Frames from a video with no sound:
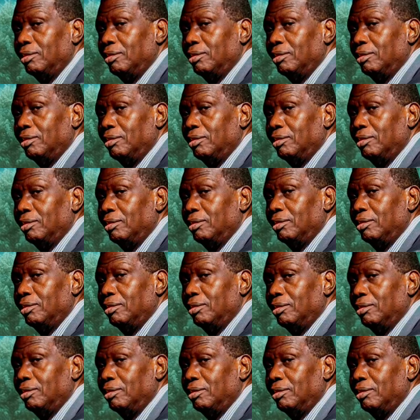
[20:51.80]

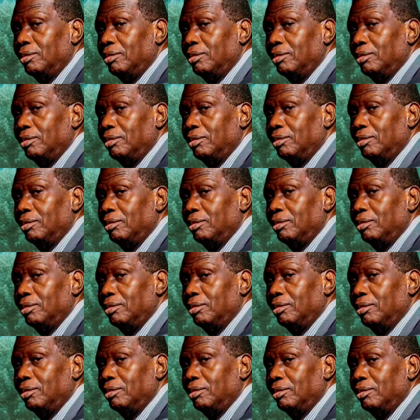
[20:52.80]

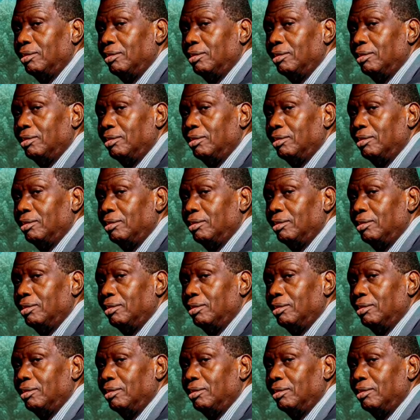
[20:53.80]
(no one is talking)